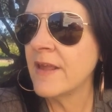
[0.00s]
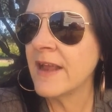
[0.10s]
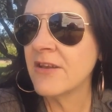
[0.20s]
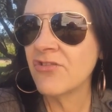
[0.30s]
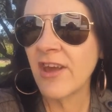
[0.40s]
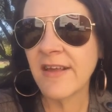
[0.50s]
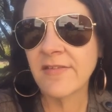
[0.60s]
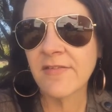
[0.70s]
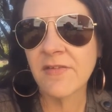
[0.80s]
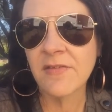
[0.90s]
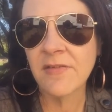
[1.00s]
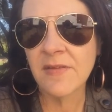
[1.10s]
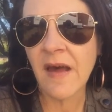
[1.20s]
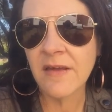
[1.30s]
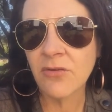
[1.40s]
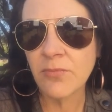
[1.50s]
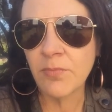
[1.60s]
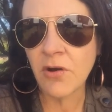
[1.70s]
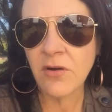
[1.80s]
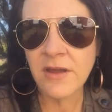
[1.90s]
get a chance to say
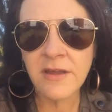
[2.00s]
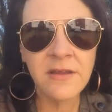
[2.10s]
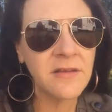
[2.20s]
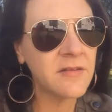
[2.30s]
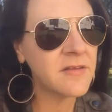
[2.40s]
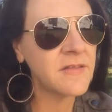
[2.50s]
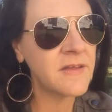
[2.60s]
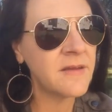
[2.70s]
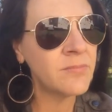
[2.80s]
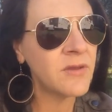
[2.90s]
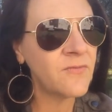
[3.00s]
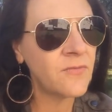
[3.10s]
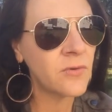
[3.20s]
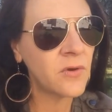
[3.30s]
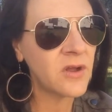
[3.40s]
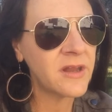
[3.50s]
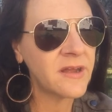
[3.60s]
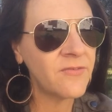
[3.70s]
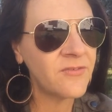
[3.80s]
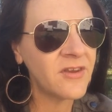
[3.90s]
goodbye to them before I
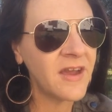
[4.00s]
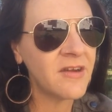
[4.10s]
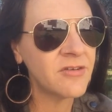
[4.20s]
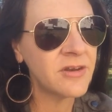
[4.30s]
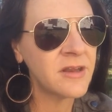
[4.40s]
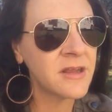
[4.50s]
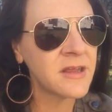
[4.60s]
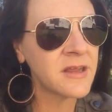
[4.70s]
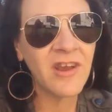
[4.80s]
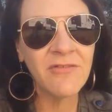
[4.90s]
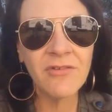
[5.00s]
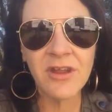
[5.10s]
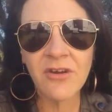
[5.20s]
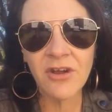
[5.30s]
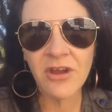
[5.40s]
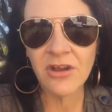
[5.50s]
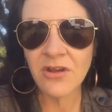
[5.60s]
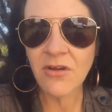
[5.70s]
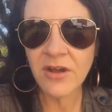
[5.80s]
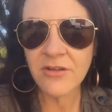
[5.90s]
left town. Generally I
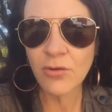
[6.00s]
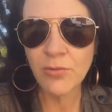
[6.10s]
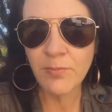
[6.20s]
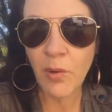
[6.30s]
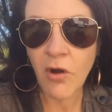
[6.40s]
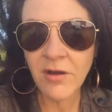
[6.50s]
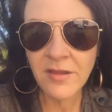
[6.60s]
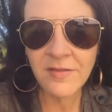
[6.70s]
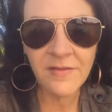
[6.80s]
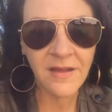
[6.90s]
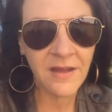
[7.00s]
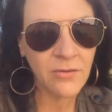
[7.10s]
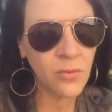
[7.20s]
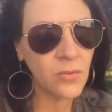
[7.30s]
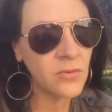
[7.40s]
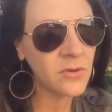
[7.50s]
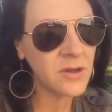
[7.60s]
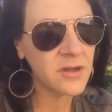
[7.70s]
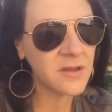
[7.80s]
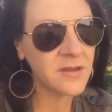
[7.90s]
don't like goodbyes at all.
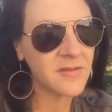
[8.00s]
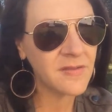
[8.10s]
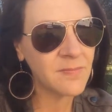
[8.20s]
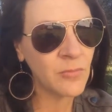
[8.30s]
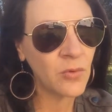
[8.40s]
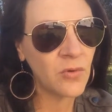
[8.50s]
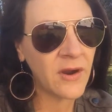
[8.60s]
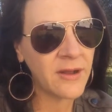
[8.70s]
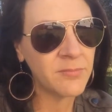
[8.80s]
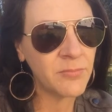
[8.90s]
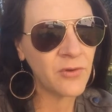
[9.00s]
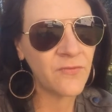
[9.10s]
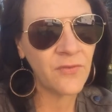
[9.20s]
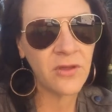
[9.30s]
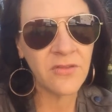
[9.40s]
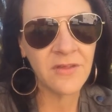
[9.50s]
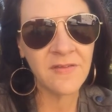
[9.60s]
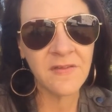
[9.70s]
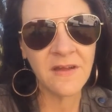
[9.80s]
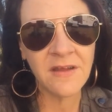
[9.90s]
It's more prefer the
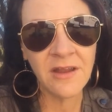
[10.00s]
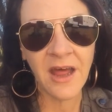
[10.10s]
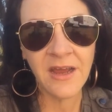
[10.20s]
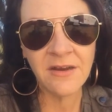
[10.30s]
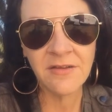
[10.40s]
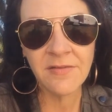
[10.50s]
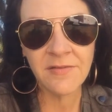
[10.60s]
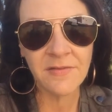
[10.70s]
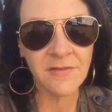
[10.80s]
see you laters.